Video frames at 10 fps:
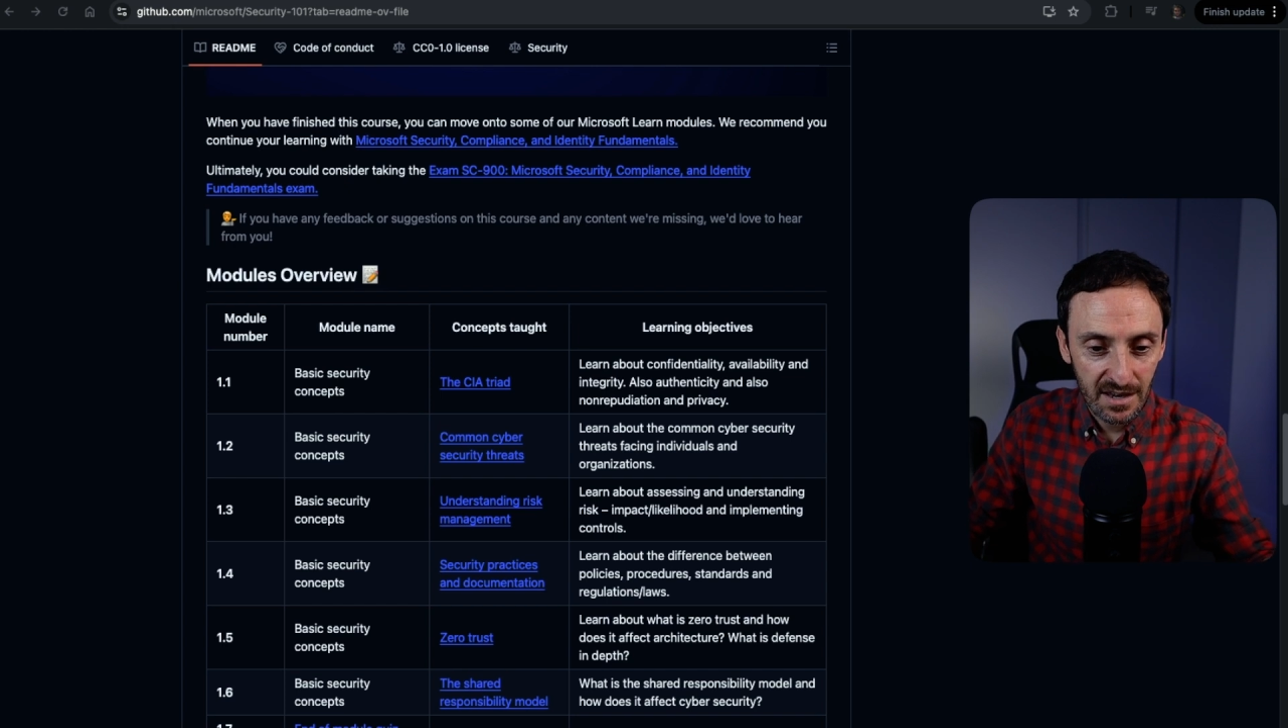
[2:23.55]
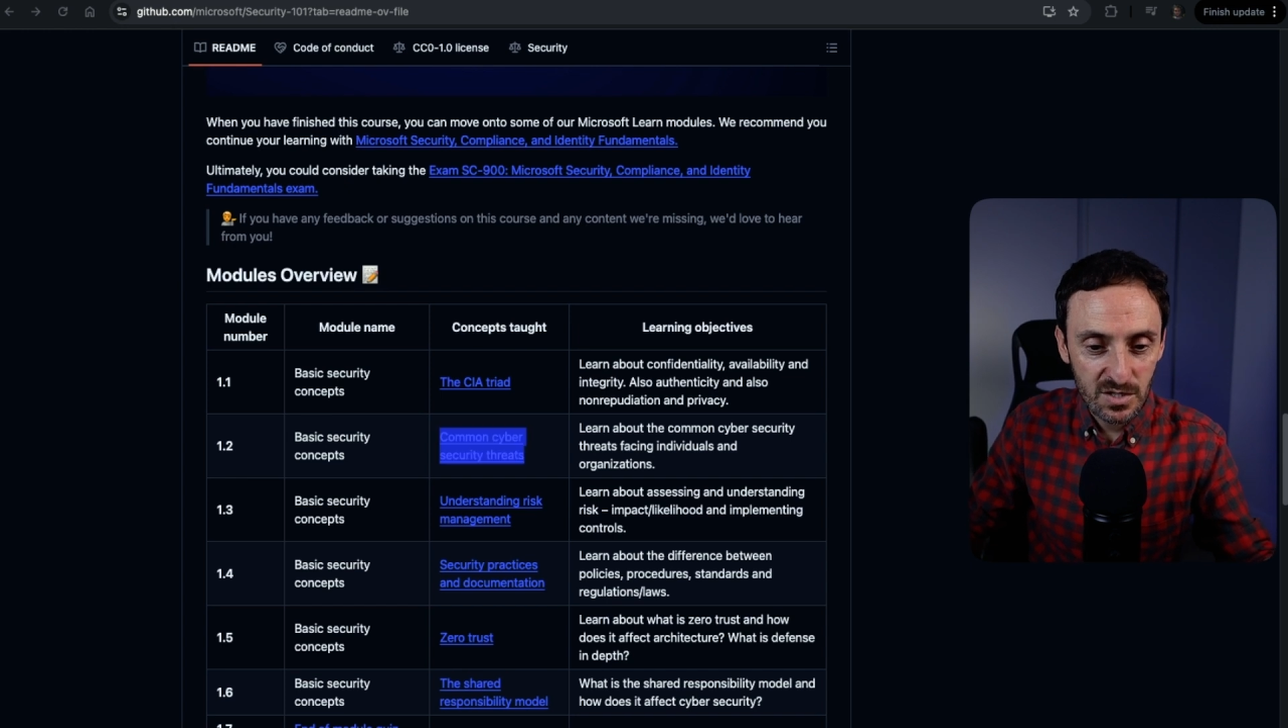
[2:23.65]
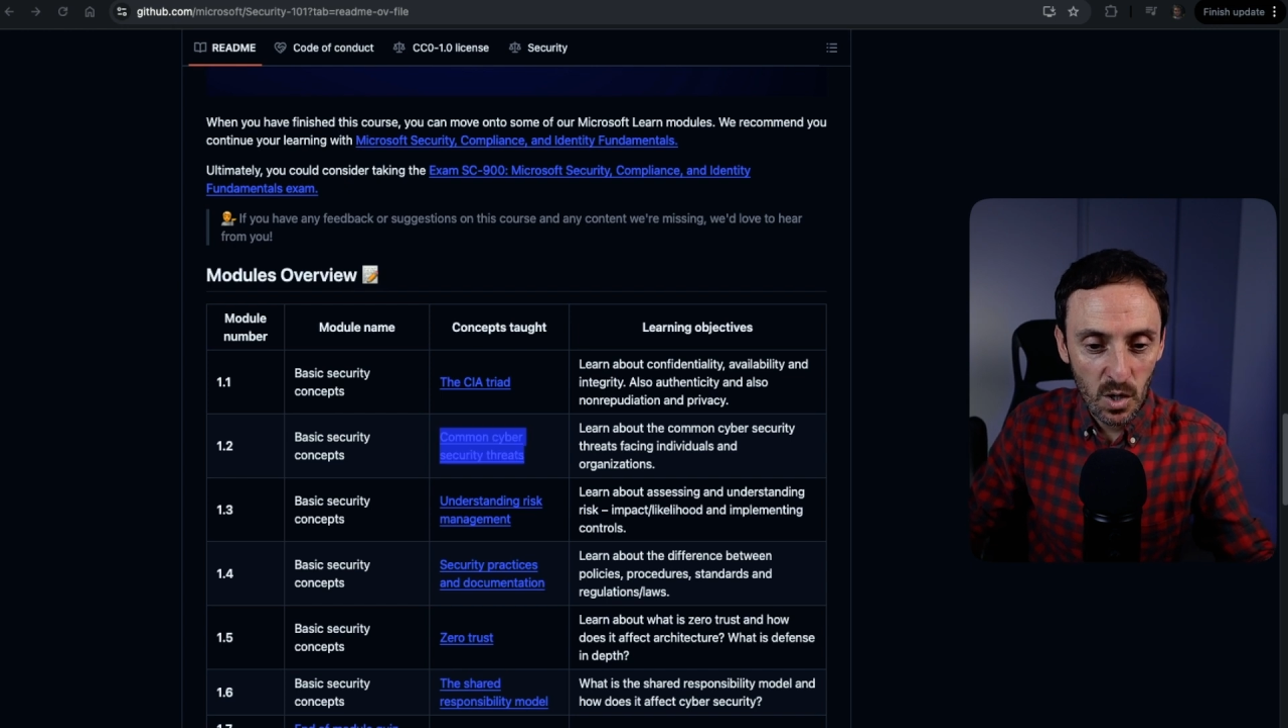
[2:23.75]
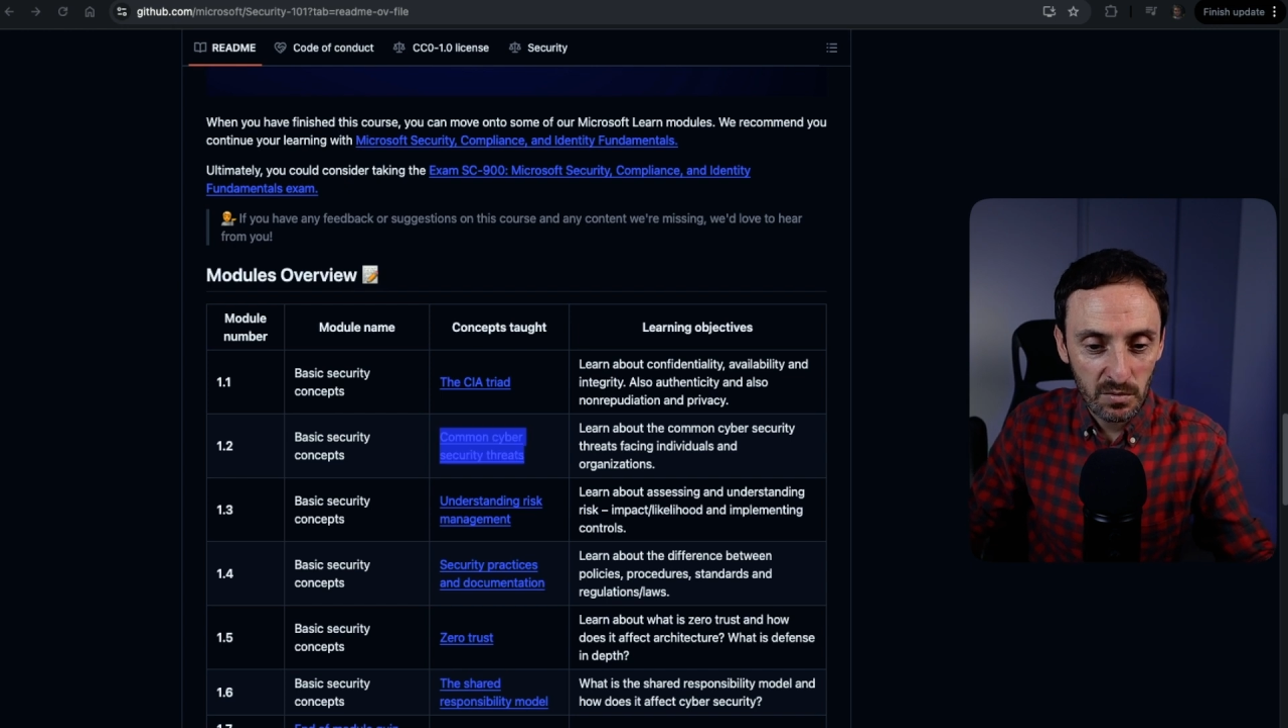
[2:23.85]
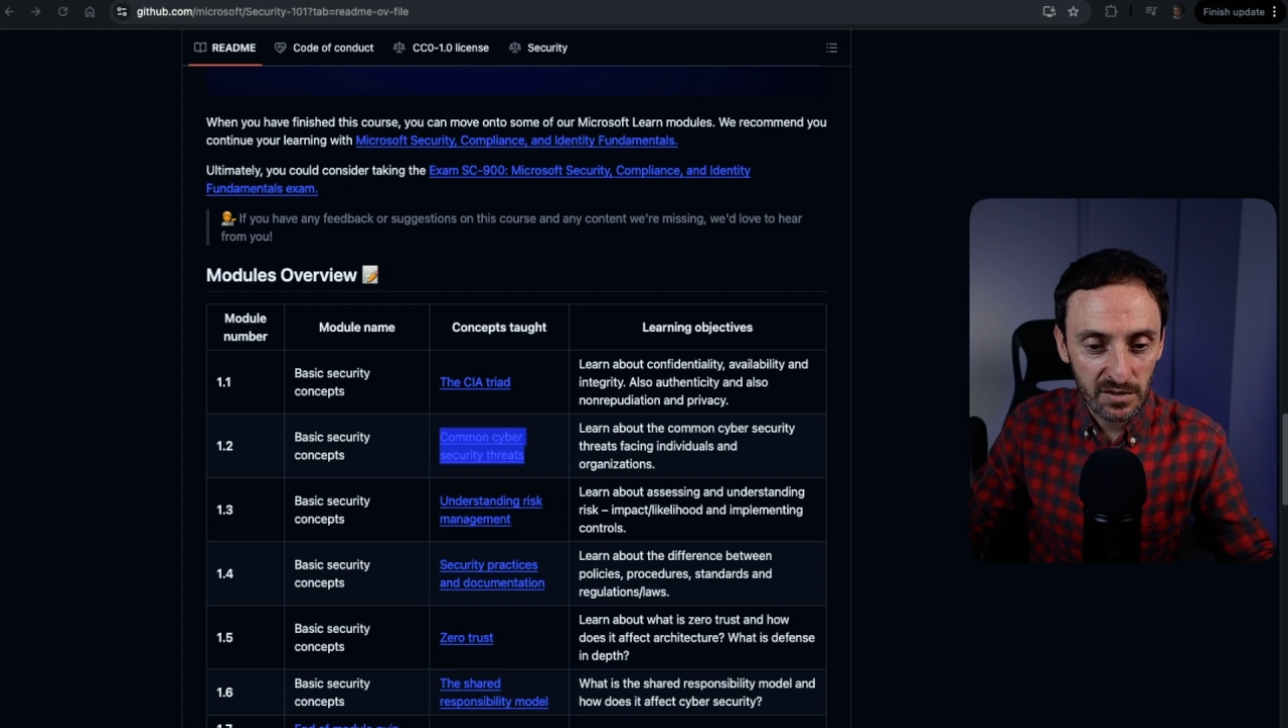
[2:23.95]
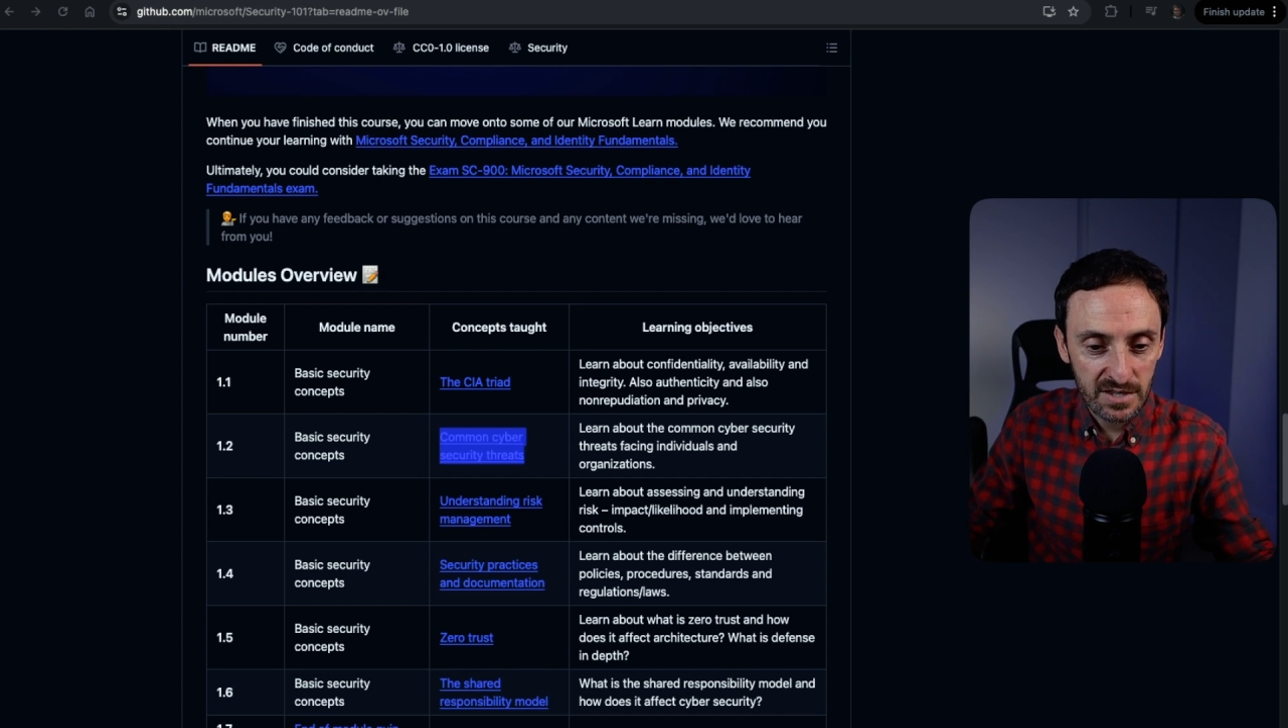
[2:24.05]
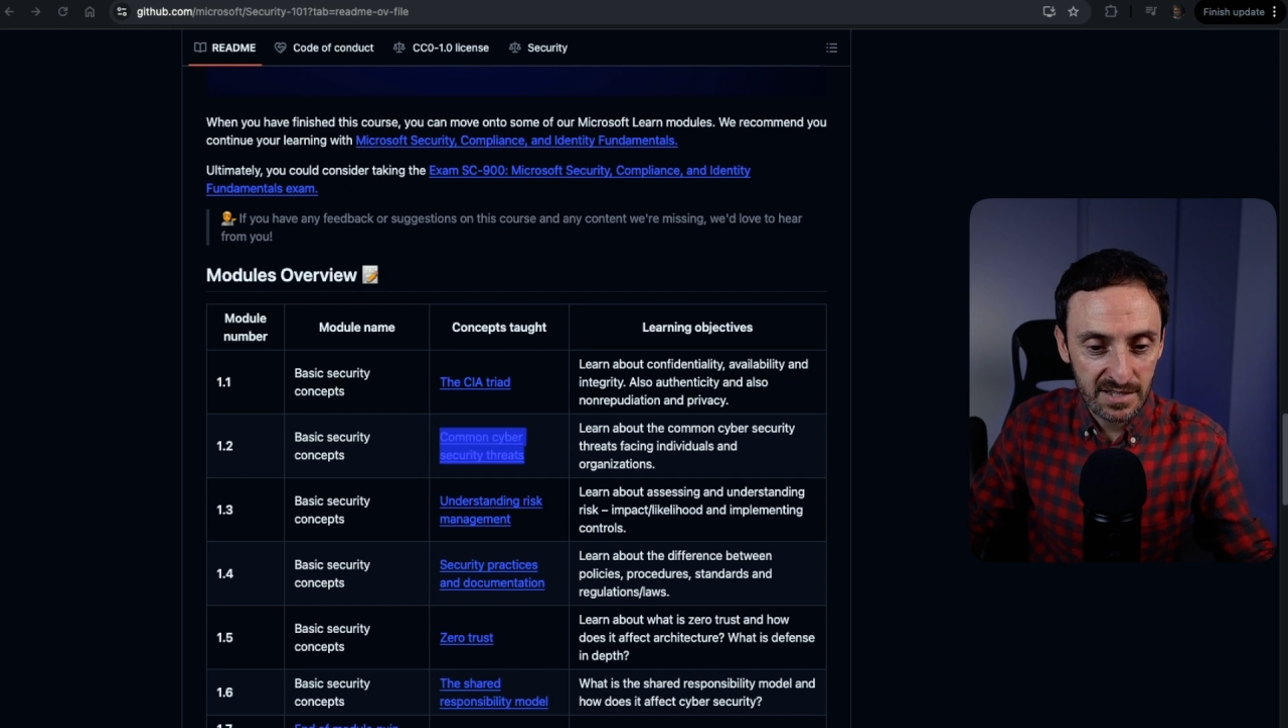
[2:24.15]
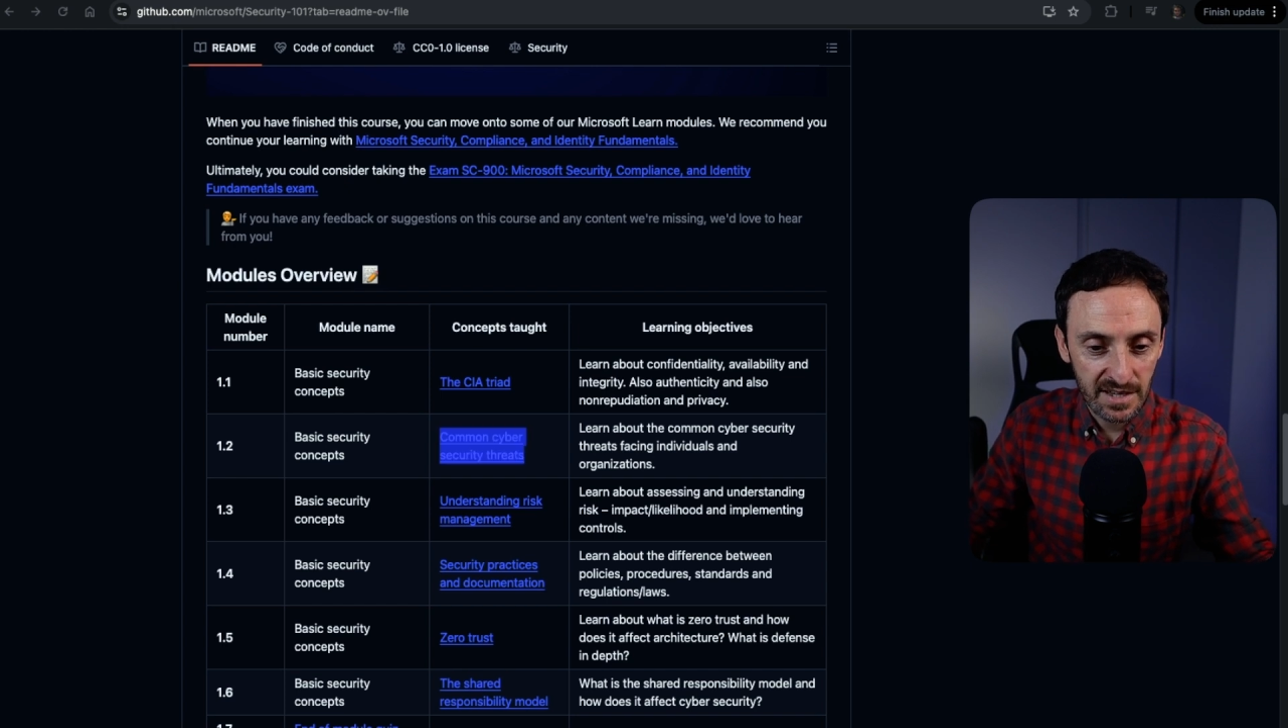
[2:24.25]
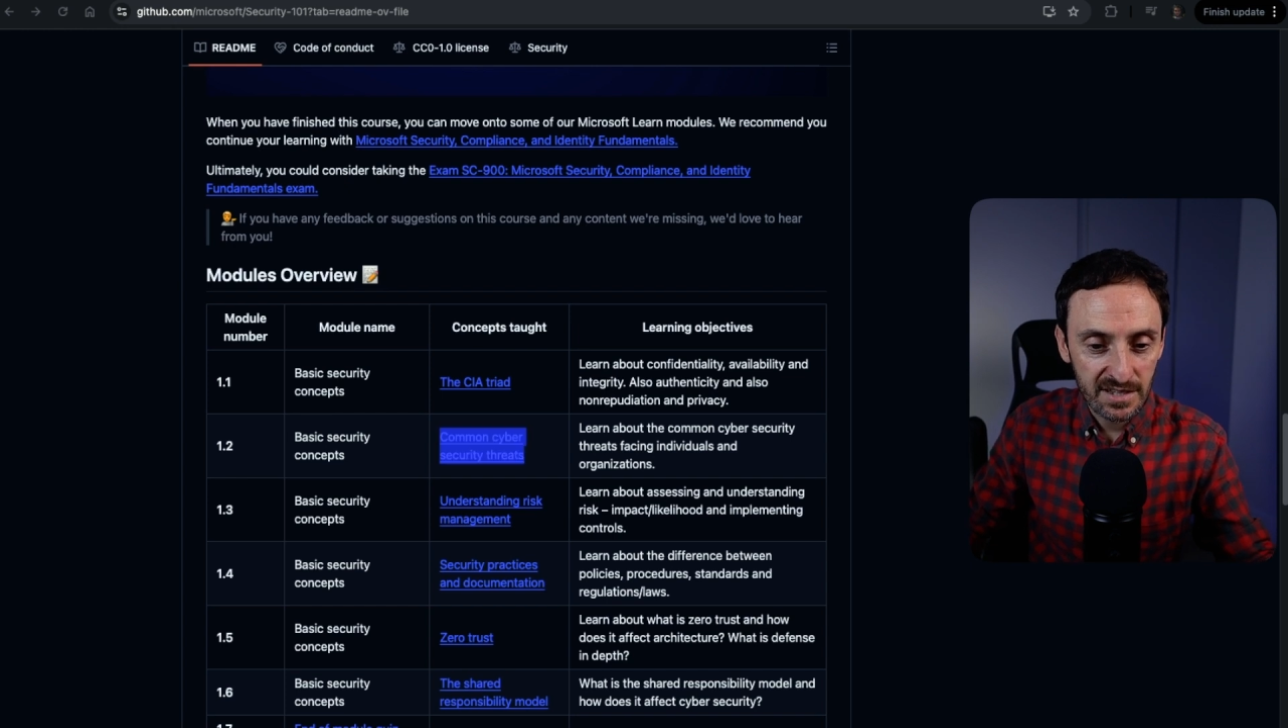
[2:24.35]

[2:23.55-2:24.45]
let's open these